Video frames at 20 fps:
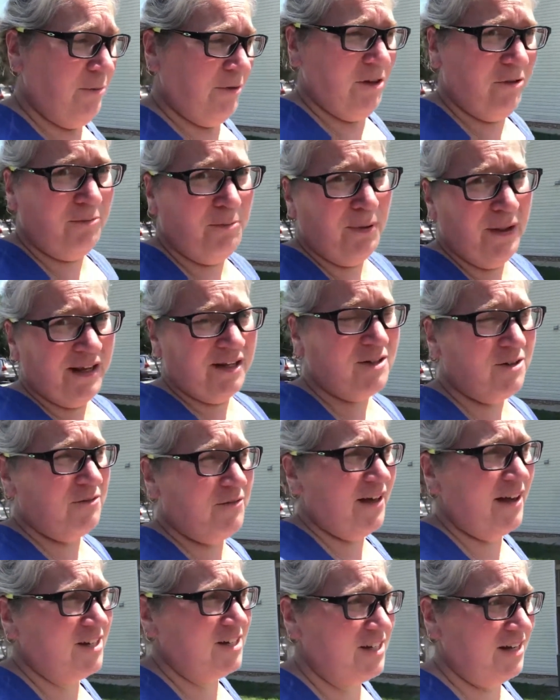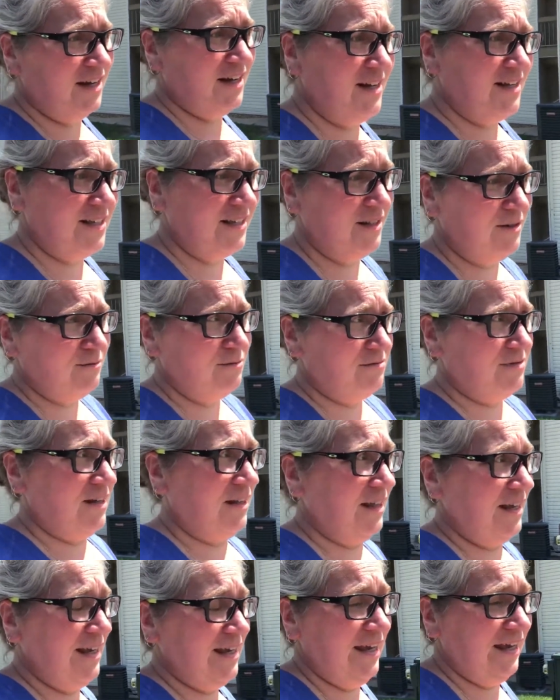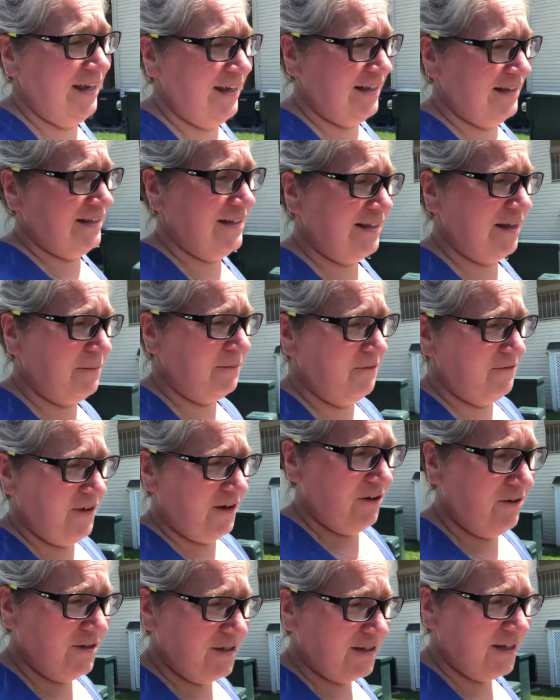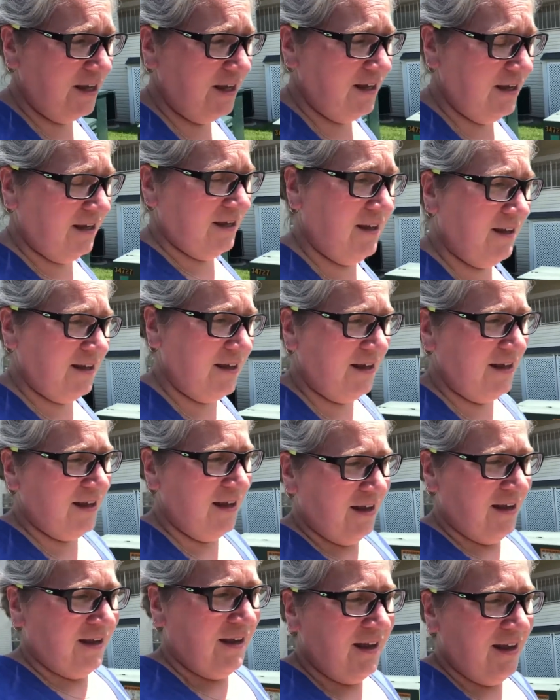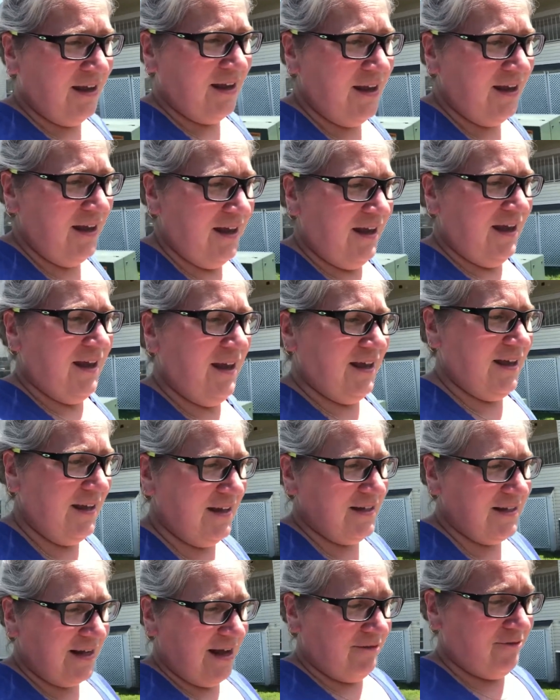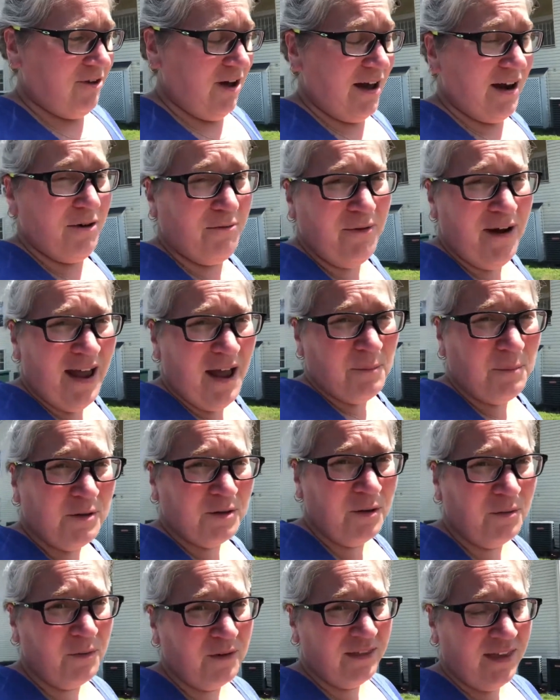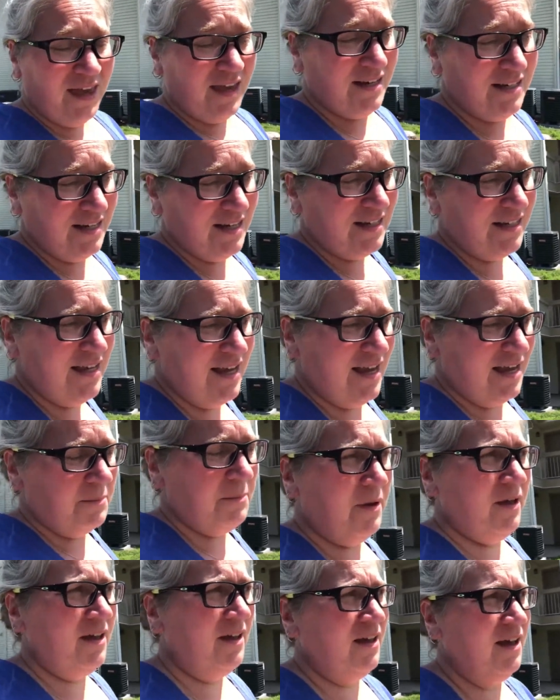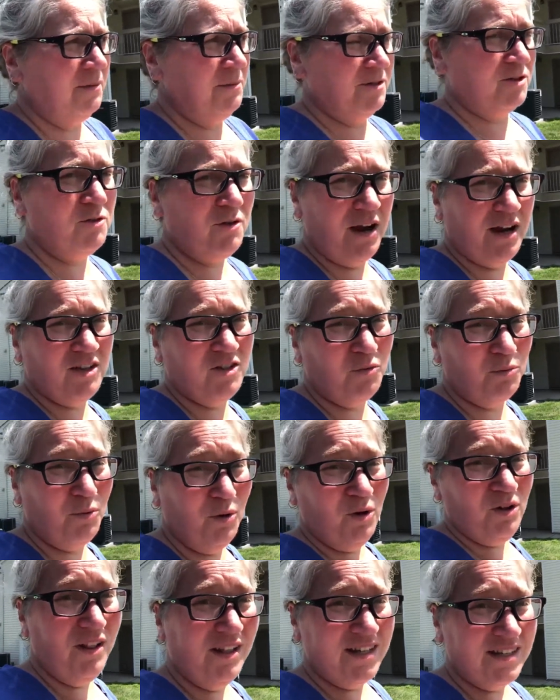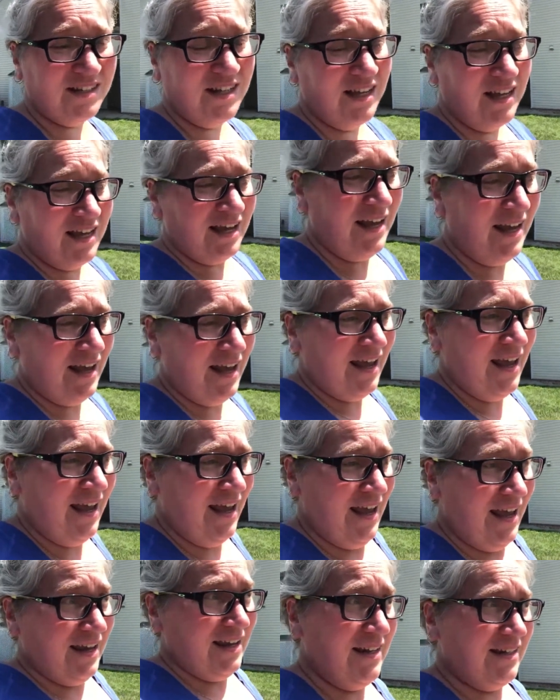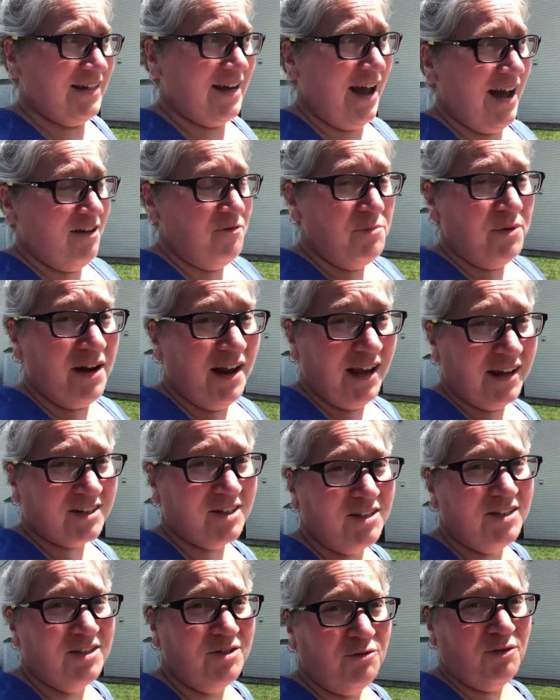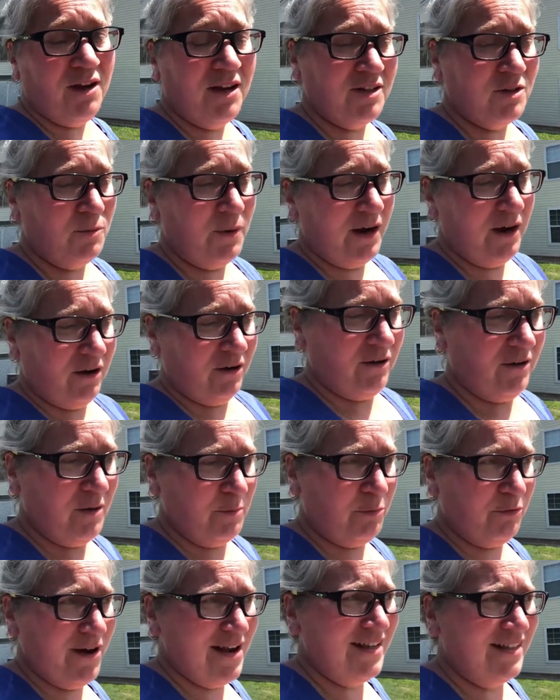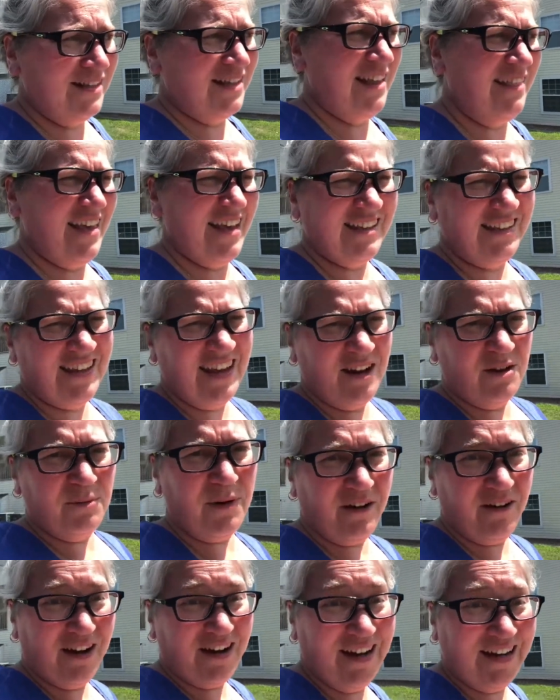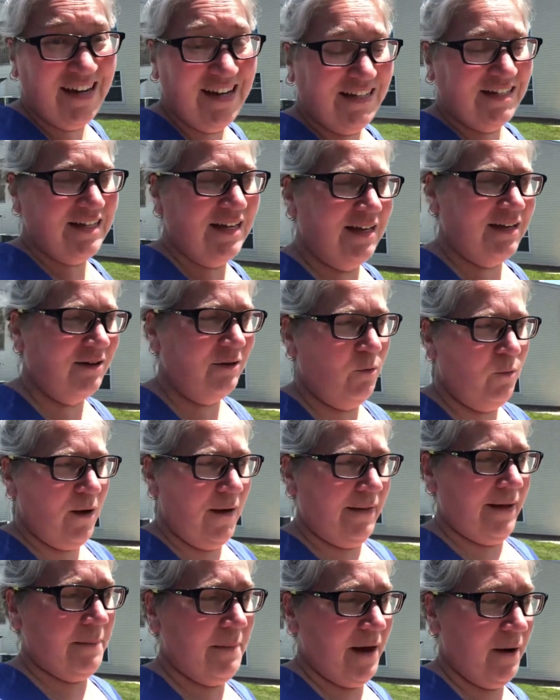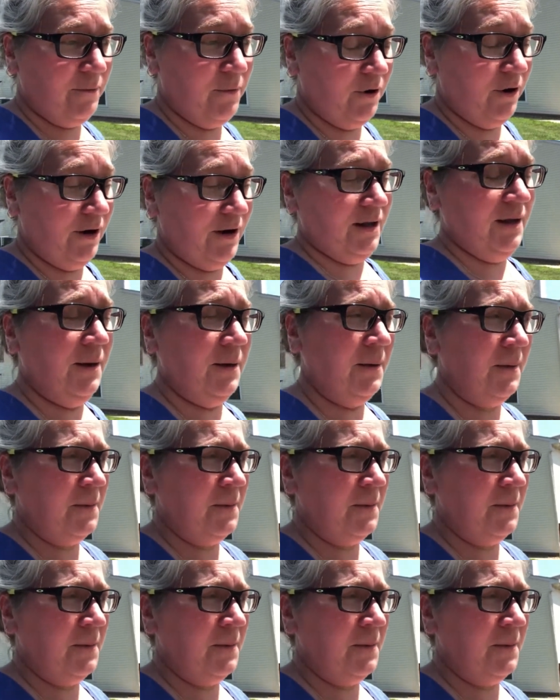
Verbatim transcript: The plantar fasciitis is really kicking something fierce and I've got it wrapped with KT tape. I've been trying to roll it and I've been actually trying to wear the brace that they say to wear at night while I'm at work.